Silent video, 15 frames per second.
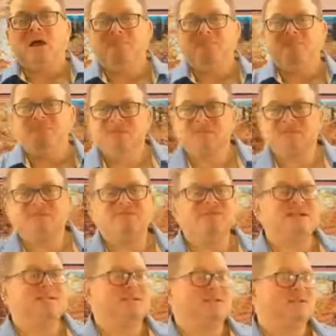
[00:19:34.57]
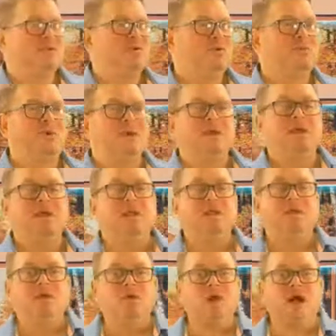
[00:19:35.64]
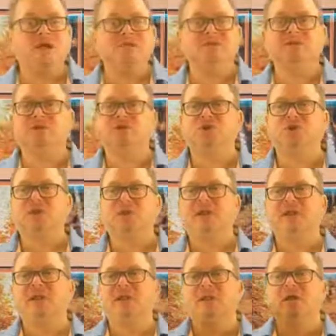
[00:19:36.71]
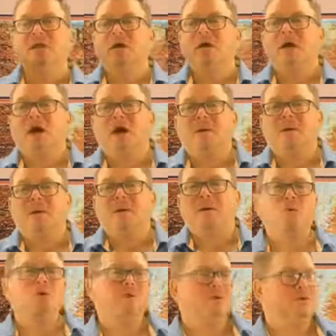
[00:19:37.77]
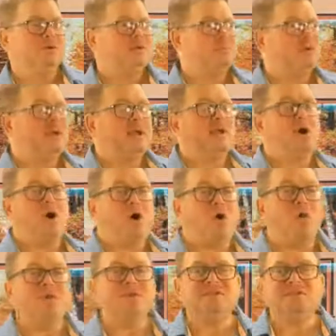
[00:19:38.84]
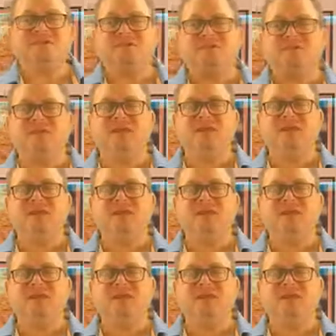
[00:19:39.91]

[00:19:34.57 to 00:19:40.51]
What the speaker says: disinfectants. You're bringing in glass cleaners. You're bringing in bowl cleaners. You're bringing in all these different things that have